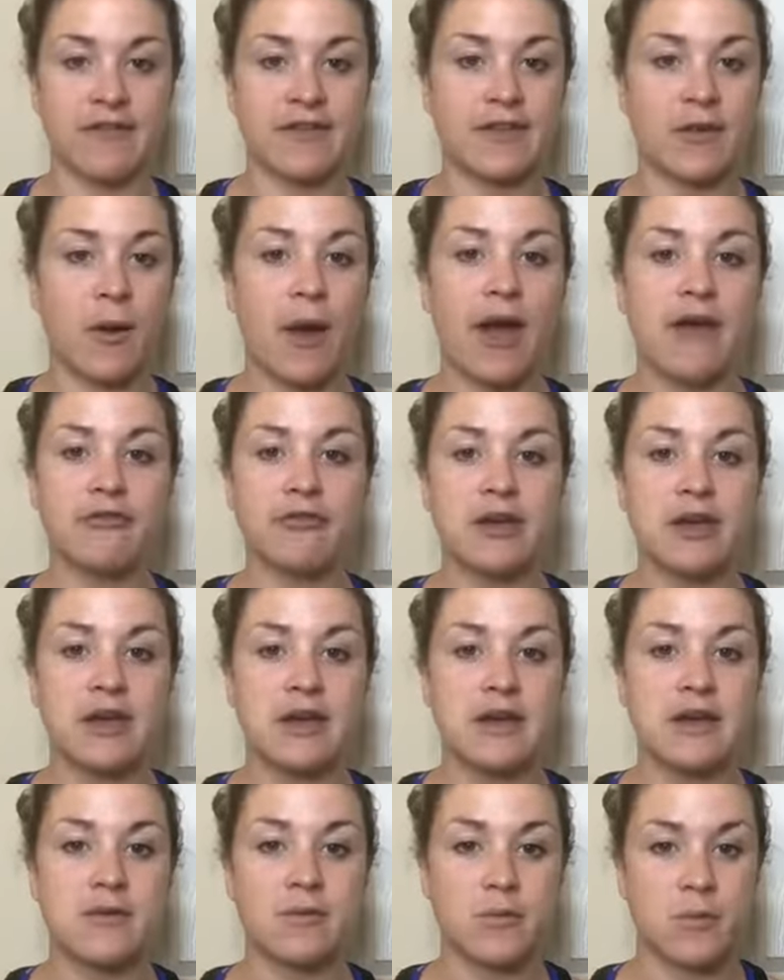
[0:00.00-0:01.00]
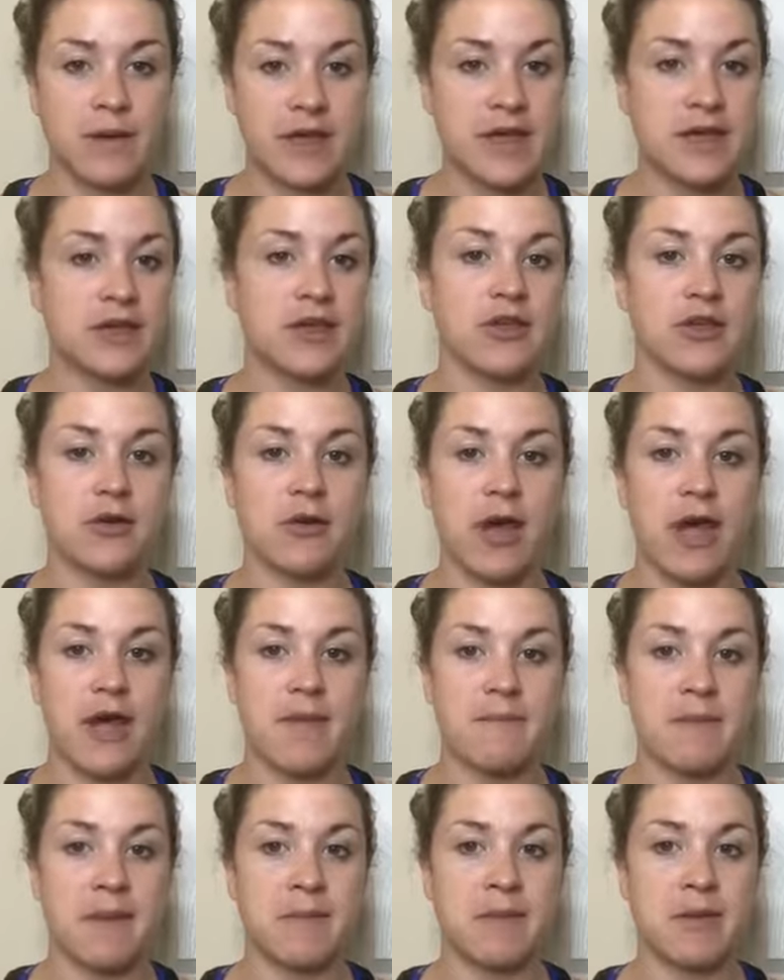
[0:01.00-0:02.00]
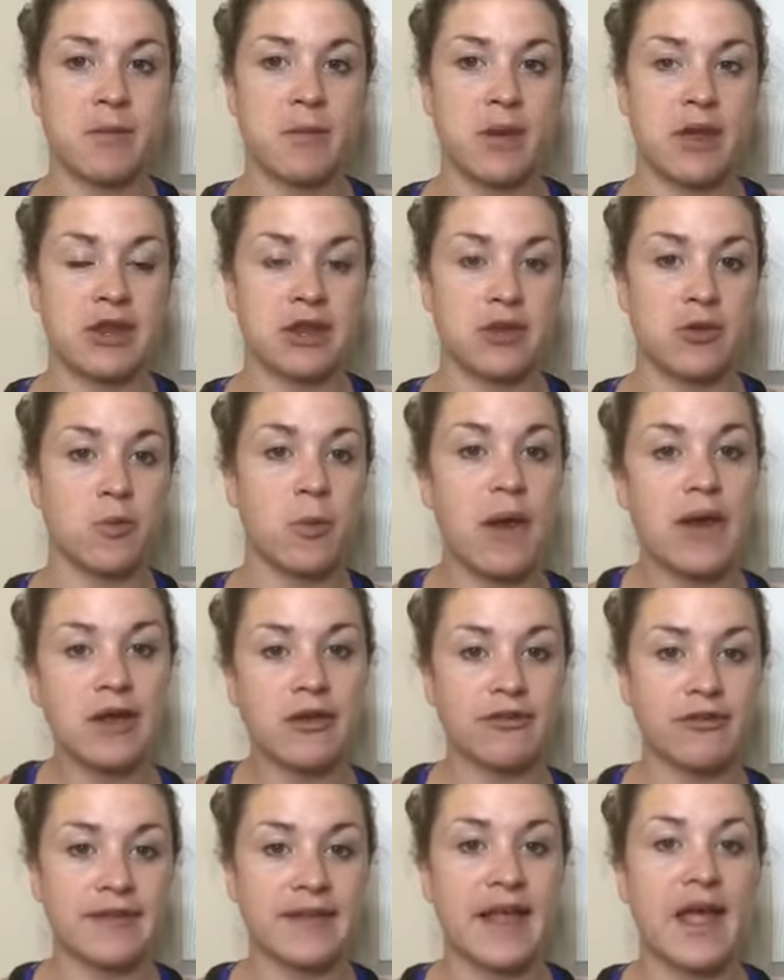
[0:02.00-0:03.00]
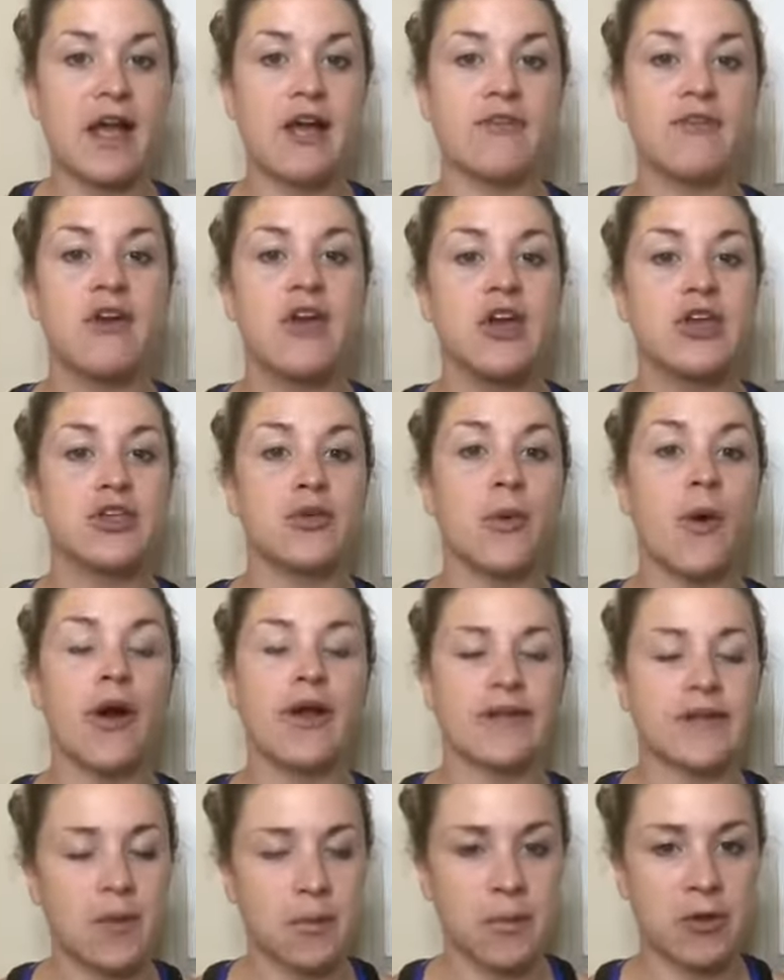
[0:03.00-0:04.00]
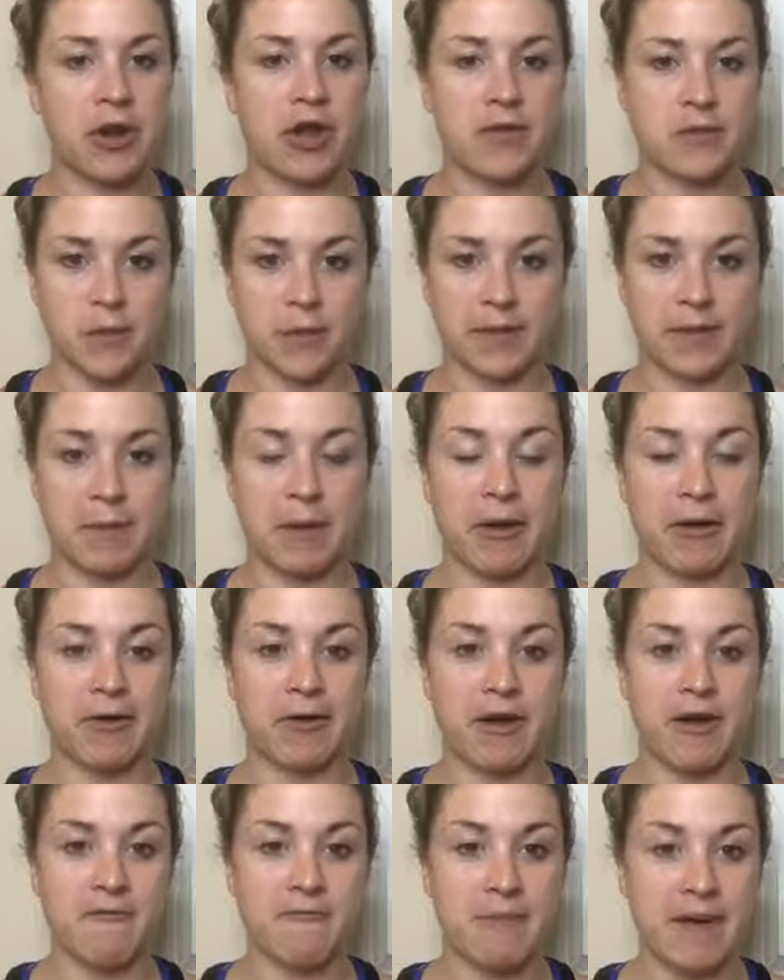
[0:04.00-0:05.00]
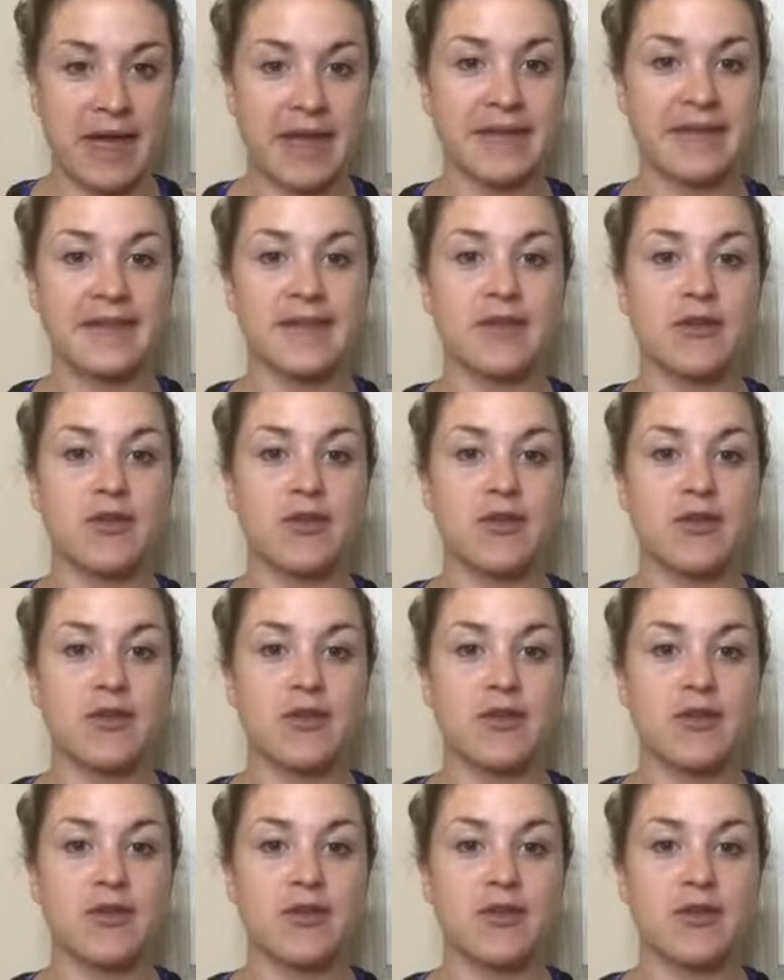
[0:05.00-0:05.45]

And so every week, uh, maybe when you weigh yourself, you also put on those pair of pants.